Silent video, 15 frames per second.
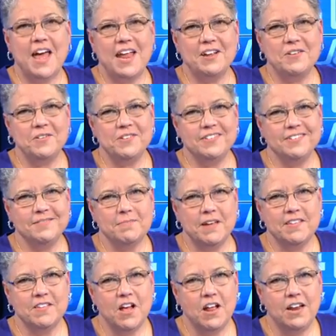for Radicals
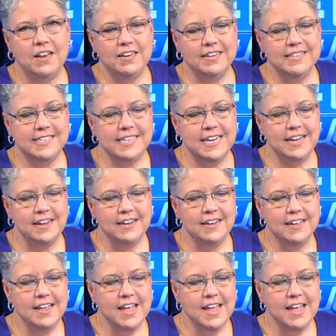by Saul Alinsky,